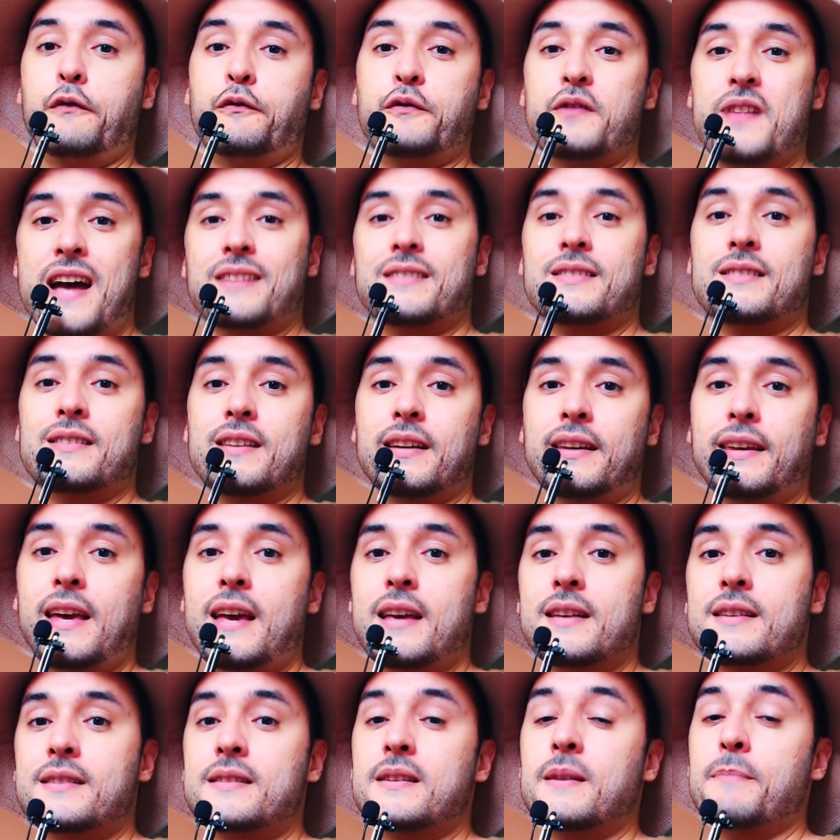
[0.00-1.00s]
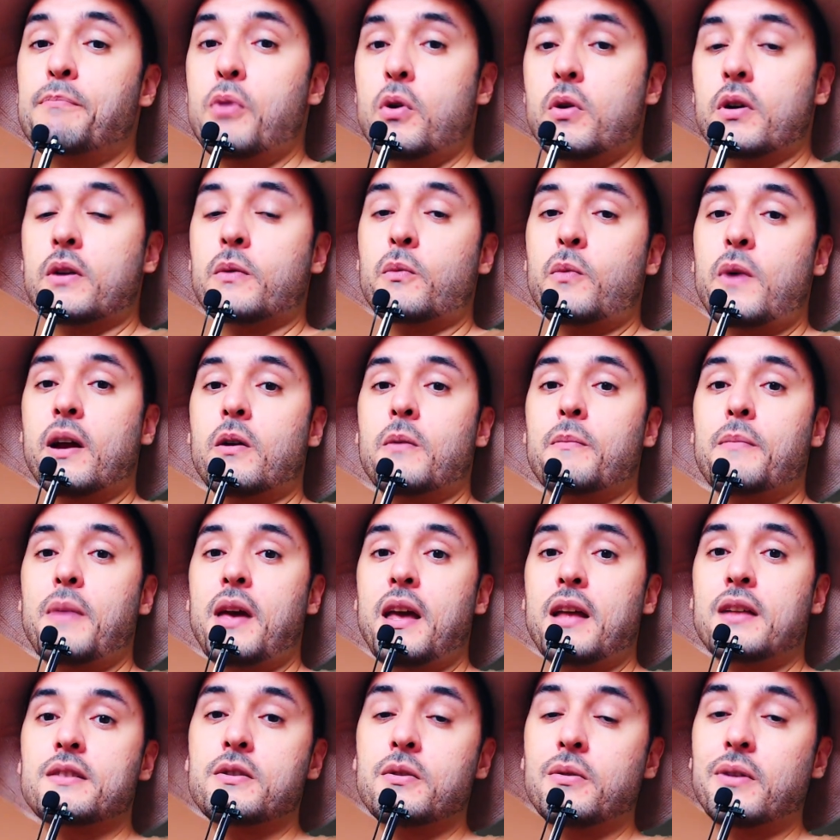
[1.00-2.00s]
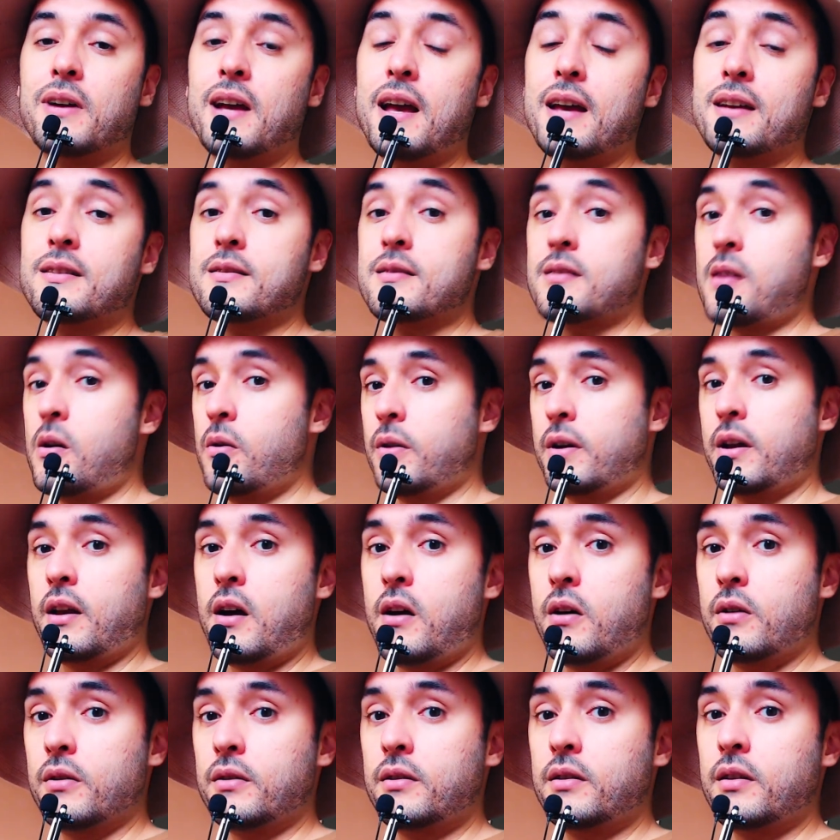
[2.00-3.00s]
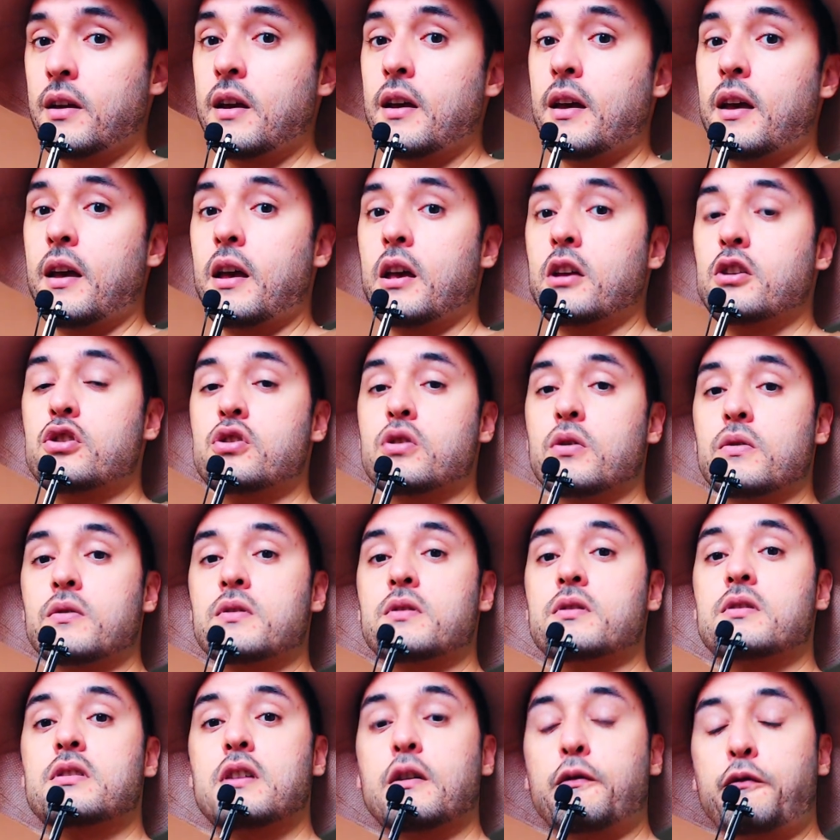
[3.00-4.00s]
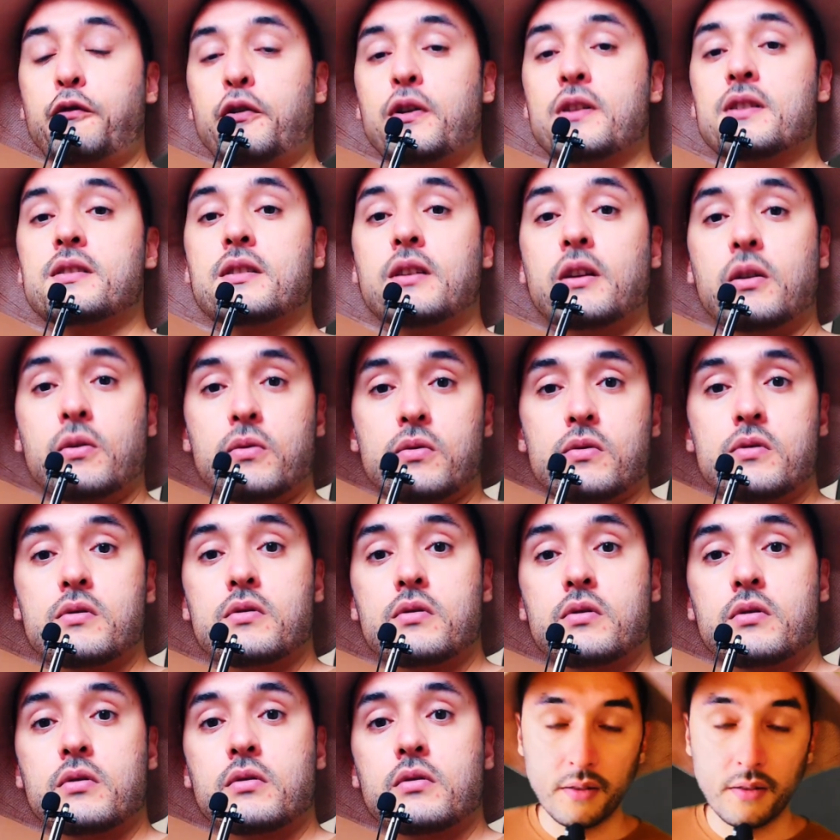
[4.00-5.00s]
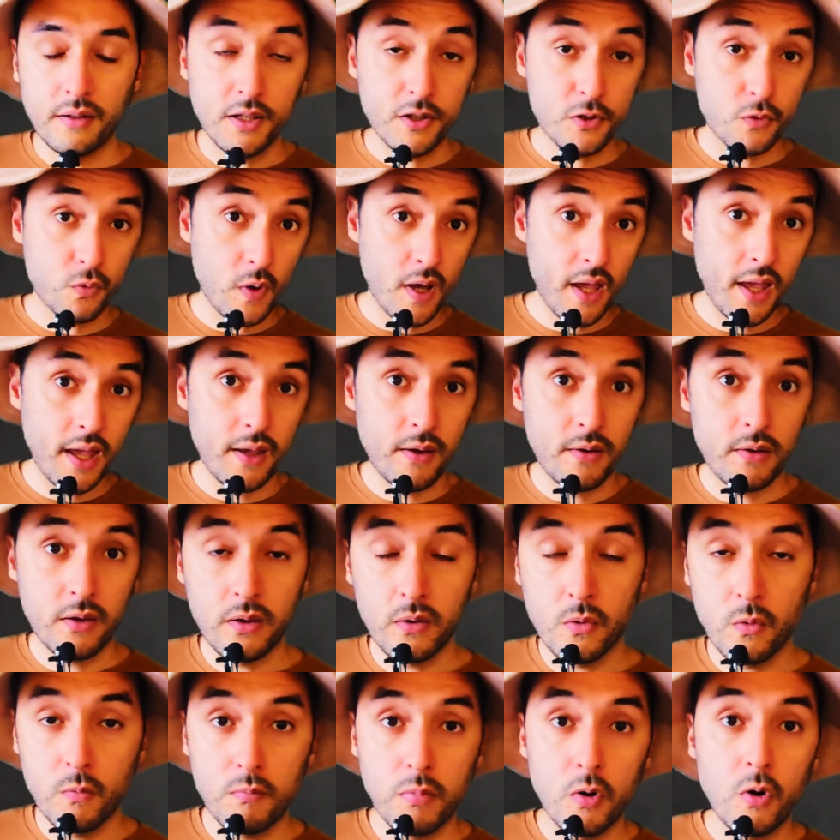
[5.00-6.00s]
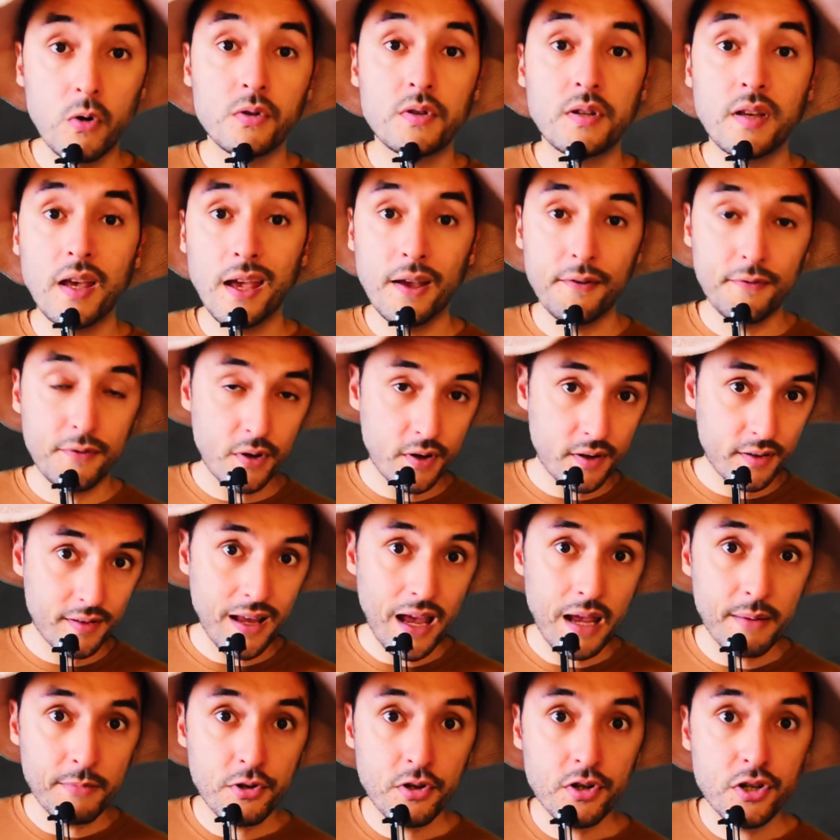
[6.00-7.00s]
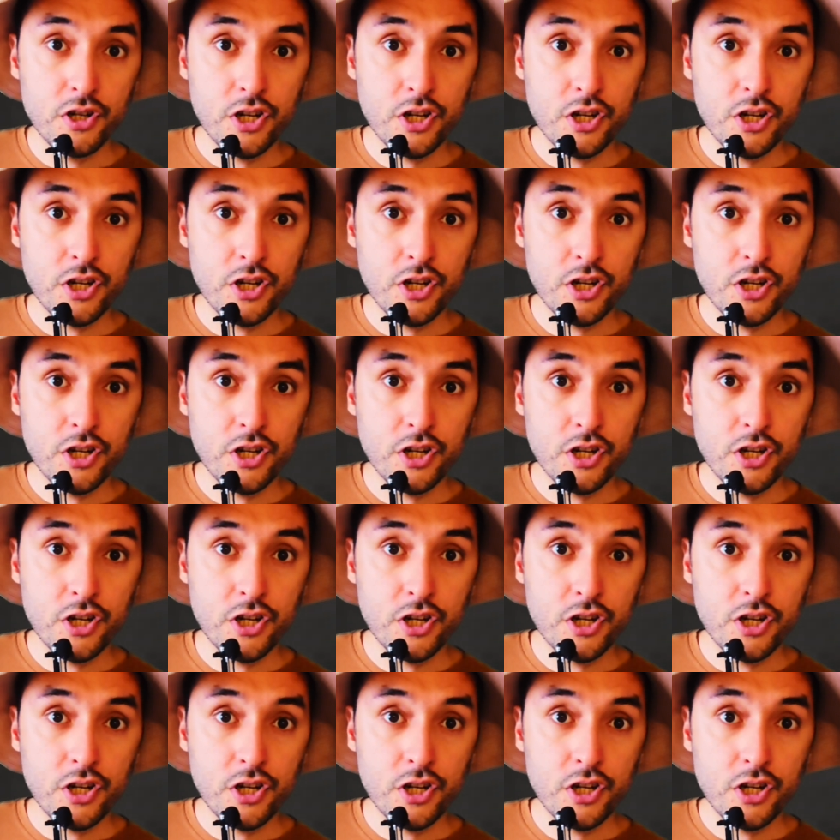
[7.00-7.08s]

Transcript: that's the case, the book recommends you guys talk it out and choose different skills. This way, you both have your time to